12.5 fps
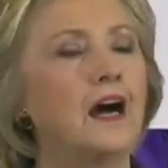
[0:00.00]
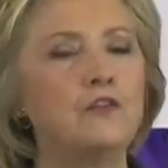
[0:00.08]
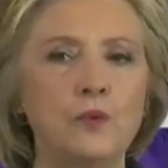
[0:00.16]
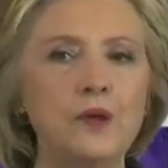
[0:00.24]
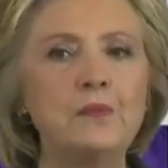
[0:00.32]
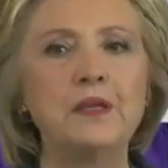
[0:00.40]

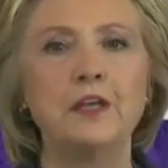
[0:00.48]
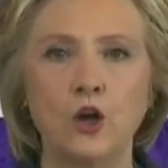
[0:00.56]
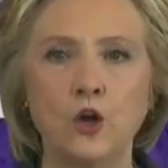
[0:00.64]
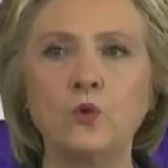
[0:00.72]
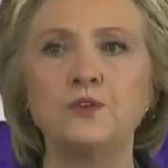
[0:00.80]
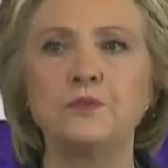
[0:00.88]
of
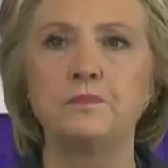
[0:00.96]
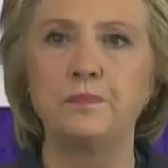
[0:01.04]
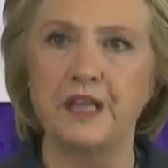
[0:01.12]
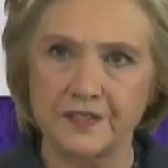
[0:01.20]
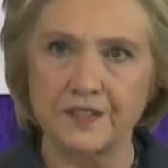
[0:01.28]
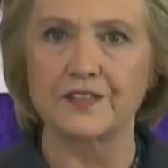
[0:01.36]
women-owned
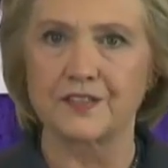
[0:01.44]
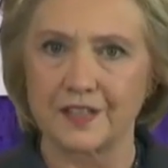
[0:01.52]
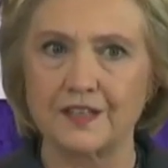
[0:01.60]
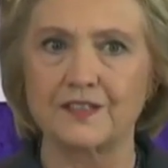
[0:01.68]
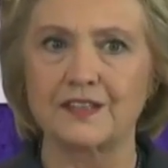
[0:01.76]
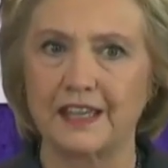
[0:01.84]

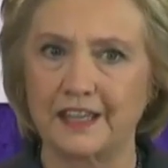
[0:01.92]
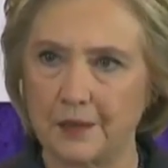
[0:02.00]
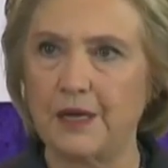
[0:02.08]
businesses in